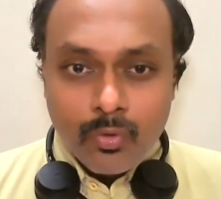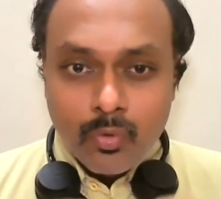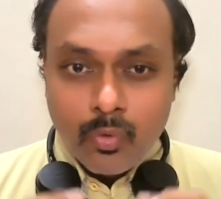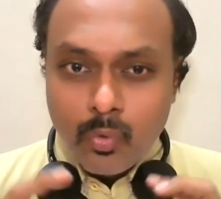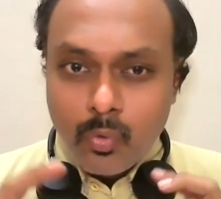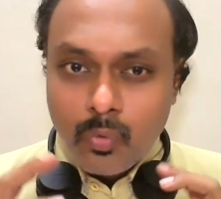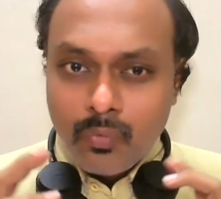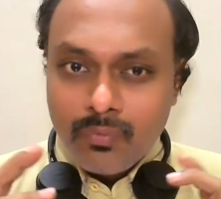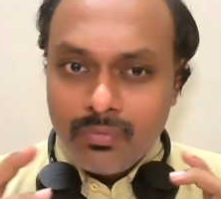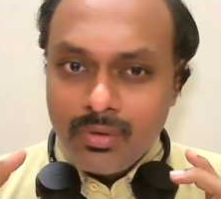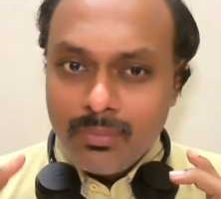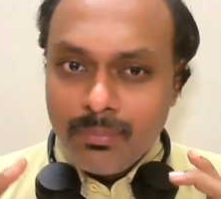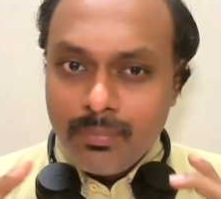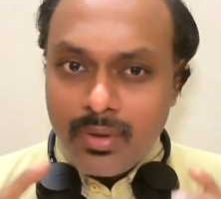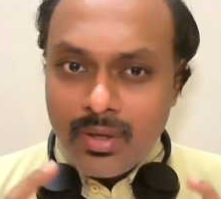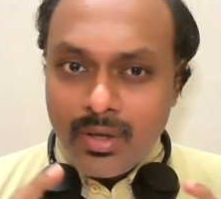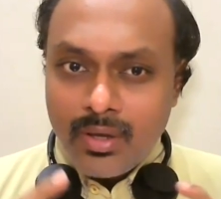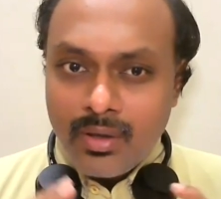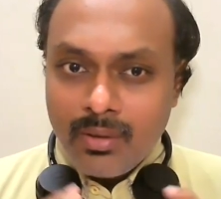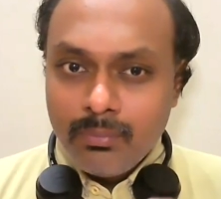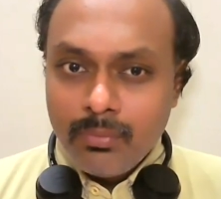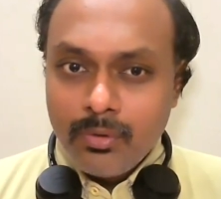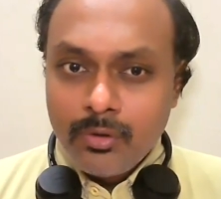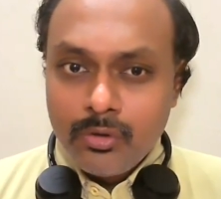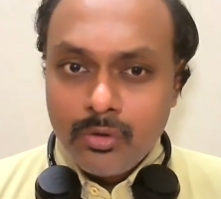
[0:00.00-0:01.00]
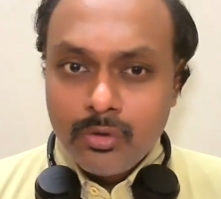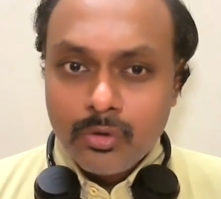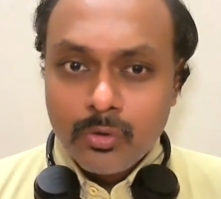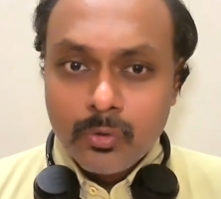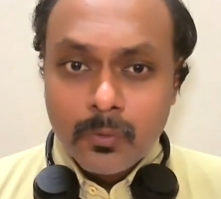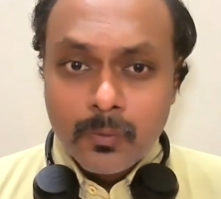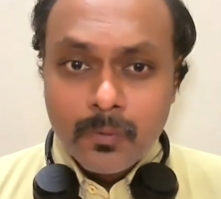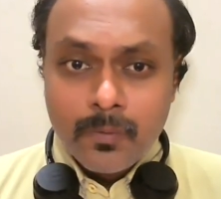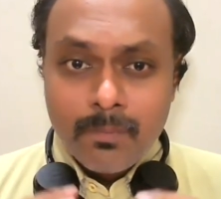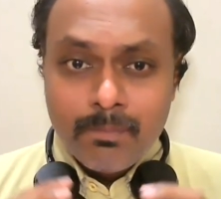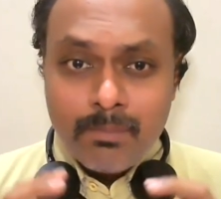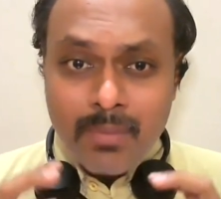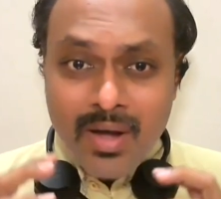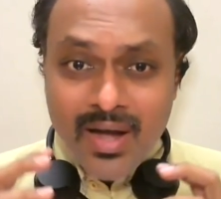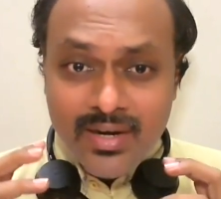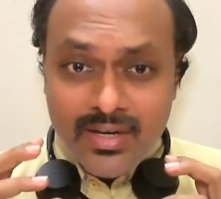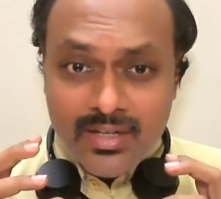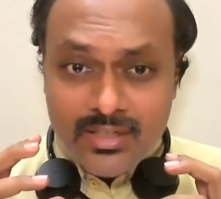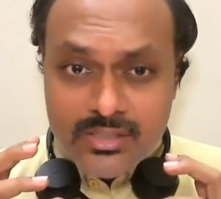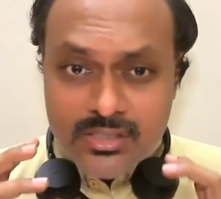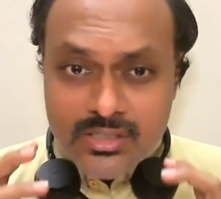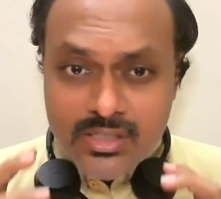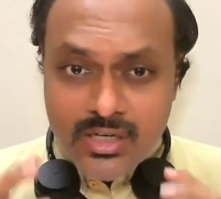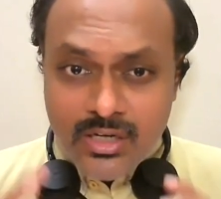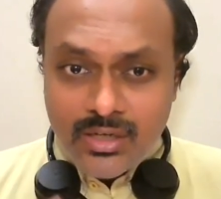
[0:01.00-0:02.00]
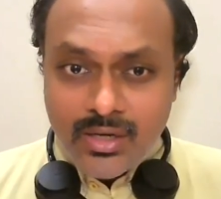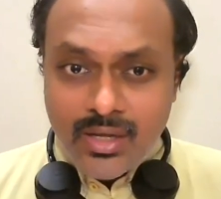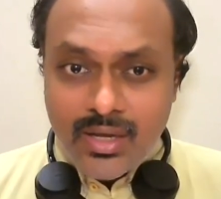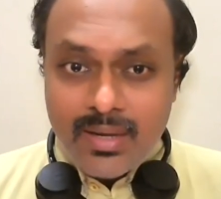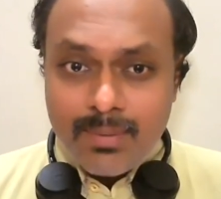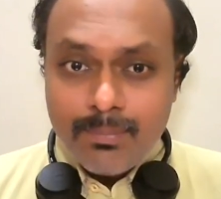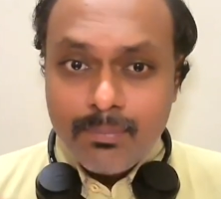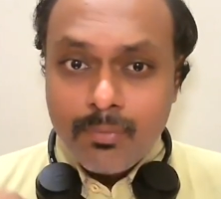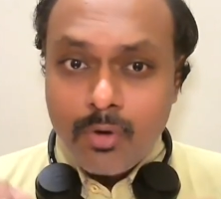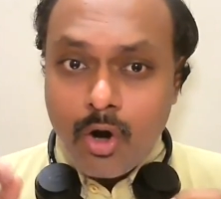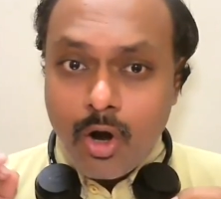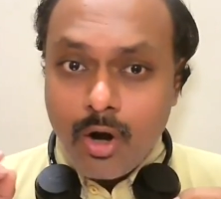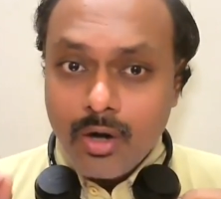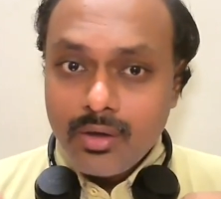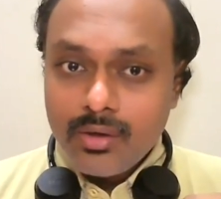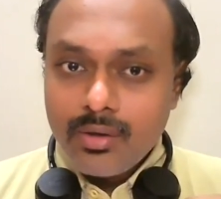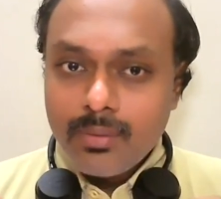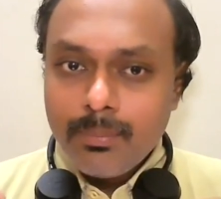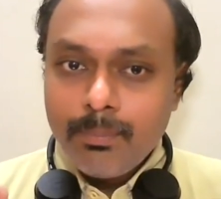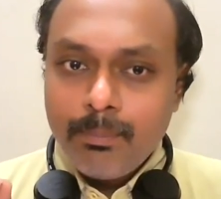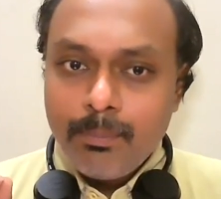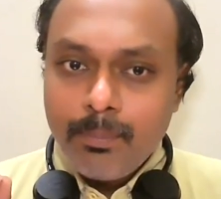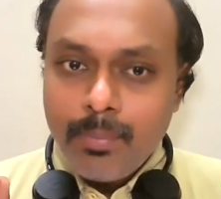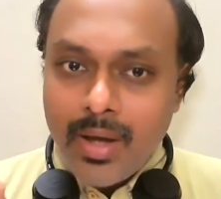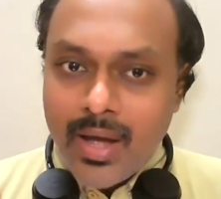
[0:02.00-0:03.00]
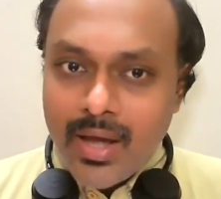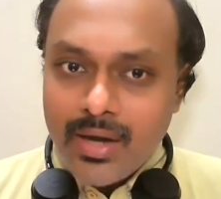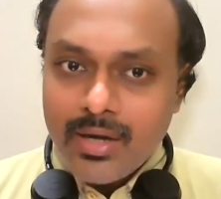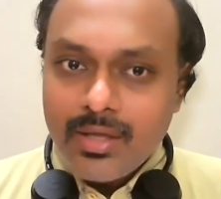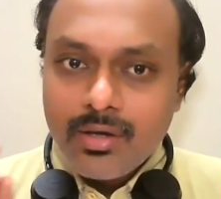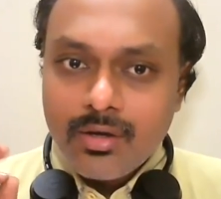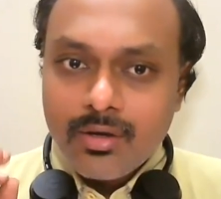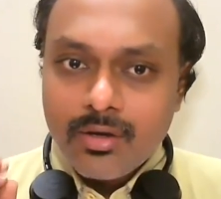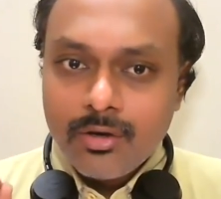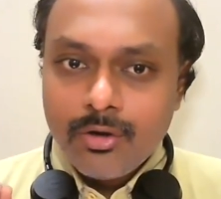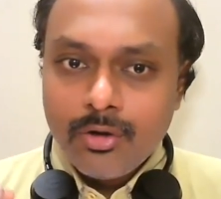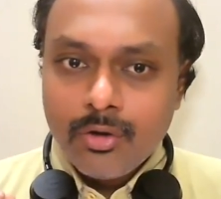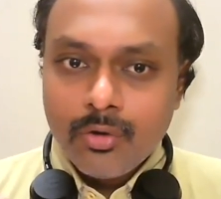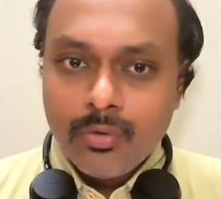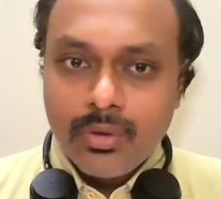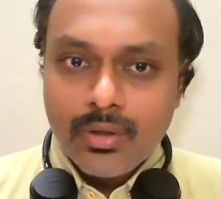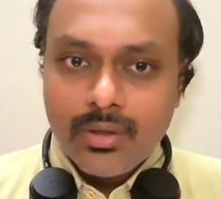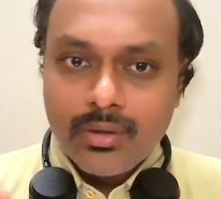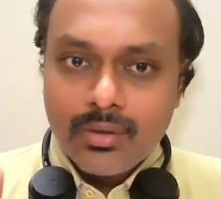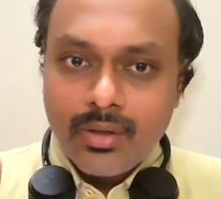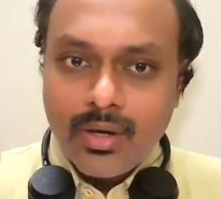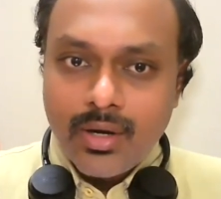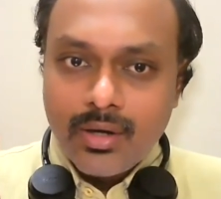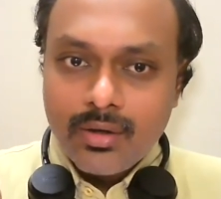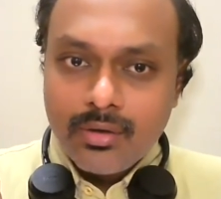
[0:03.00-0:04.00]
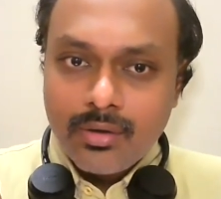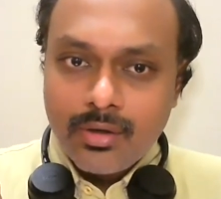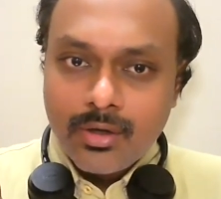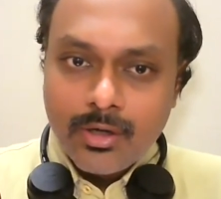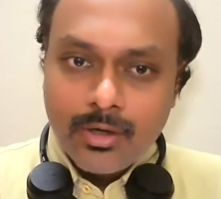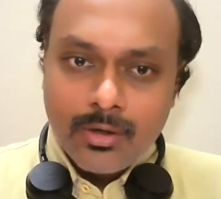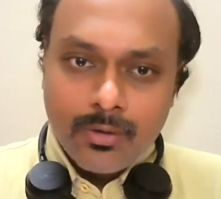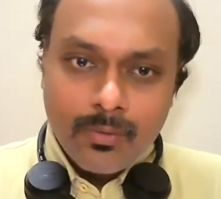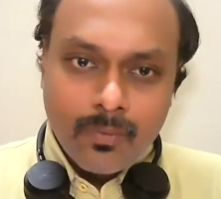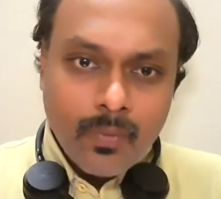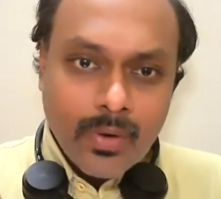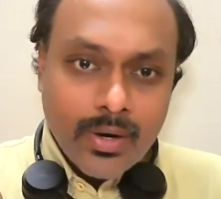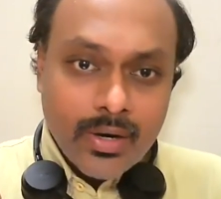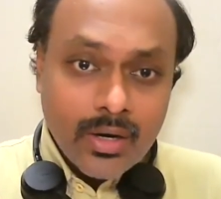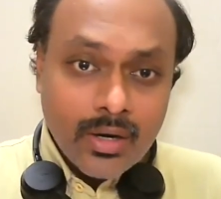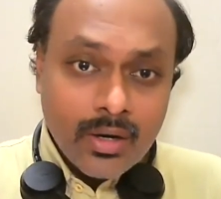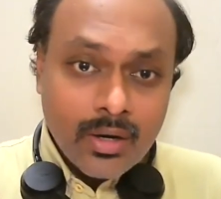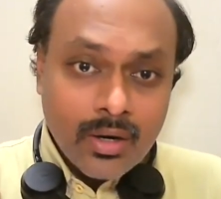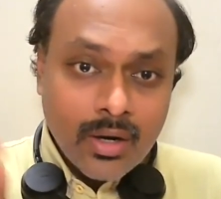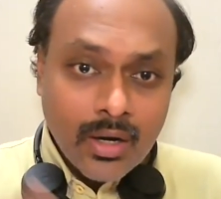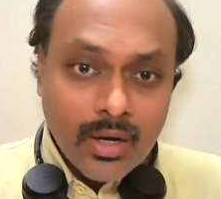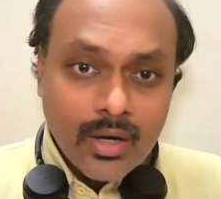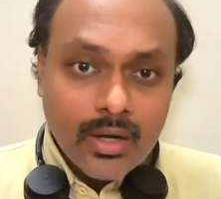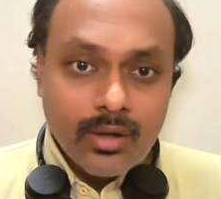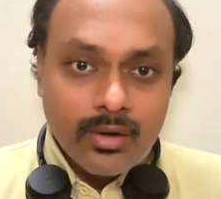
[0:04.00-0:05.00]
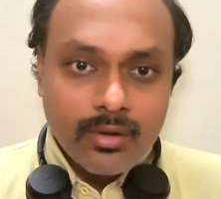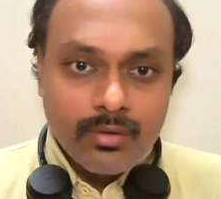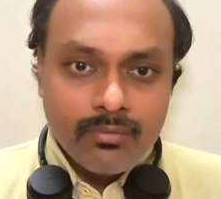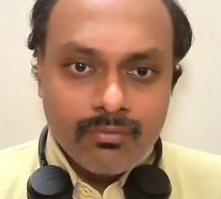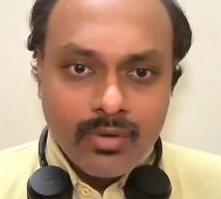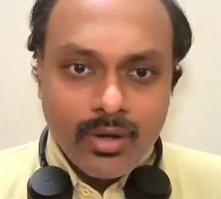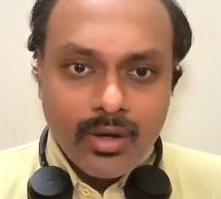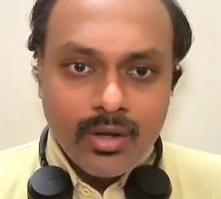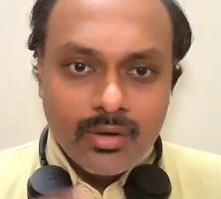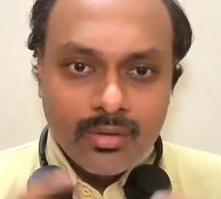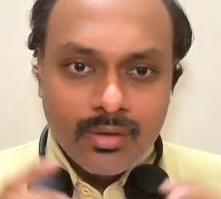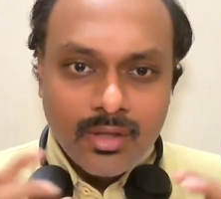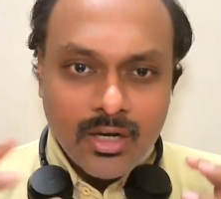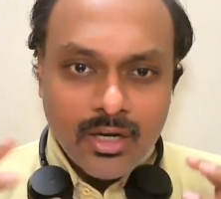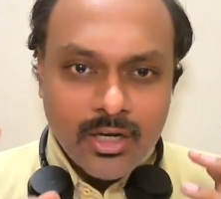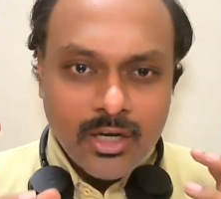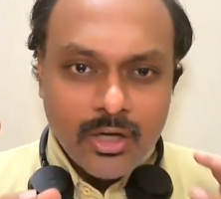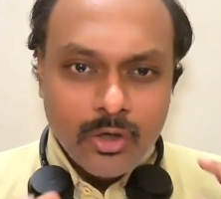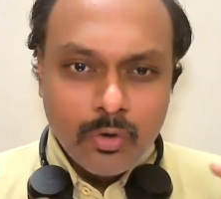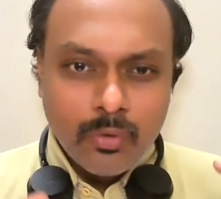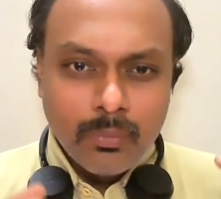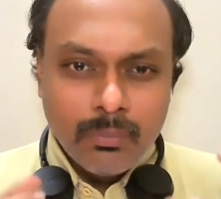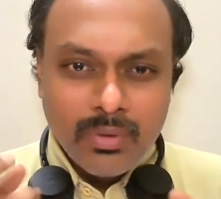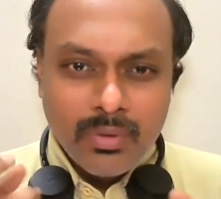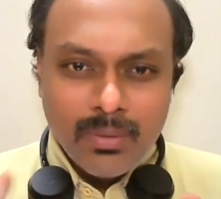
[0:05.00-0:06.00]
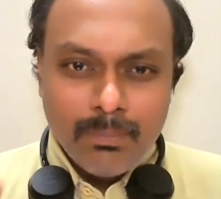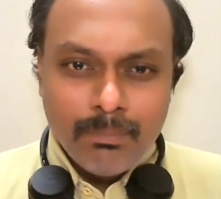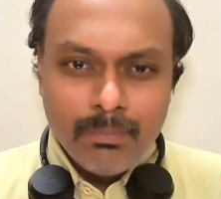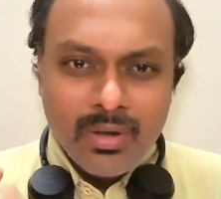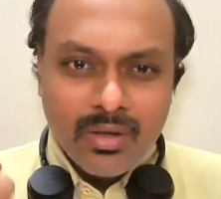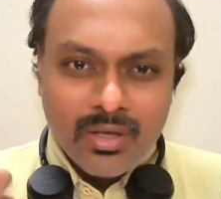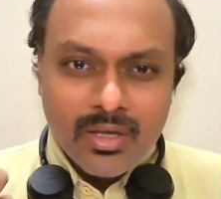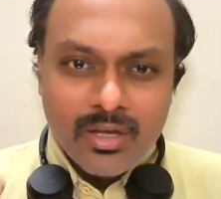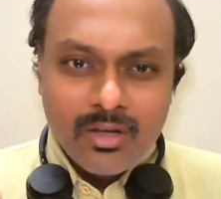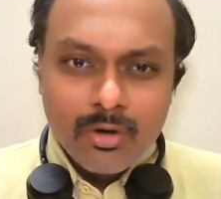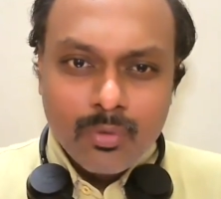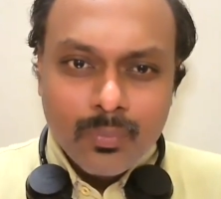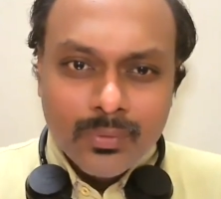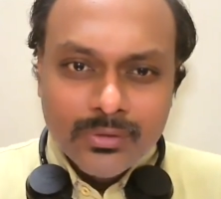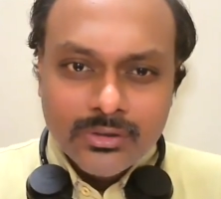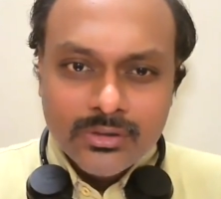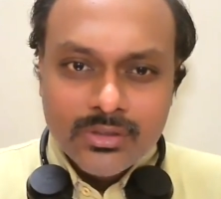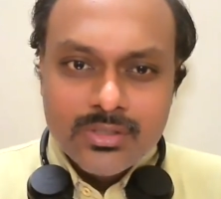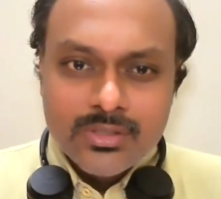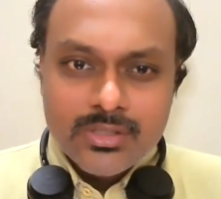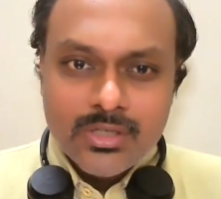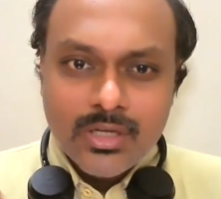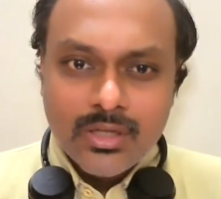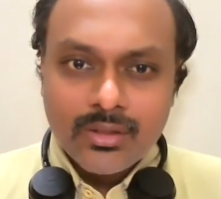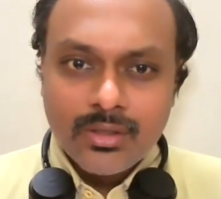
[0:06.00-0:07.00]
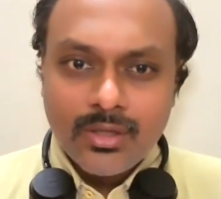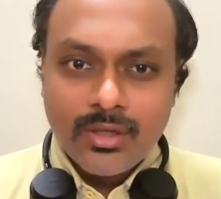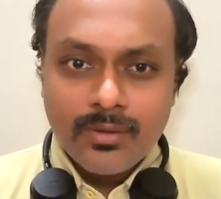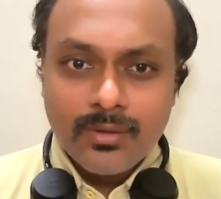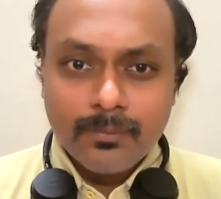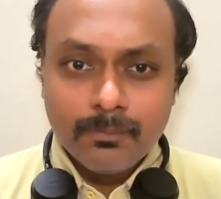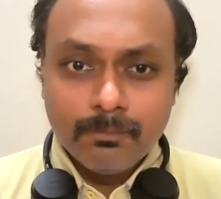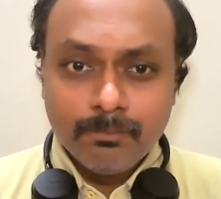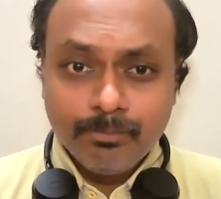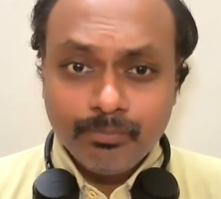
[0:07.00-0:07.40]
who will be able to manage the time, not panic during that 1 hour where they need to be picking questions and then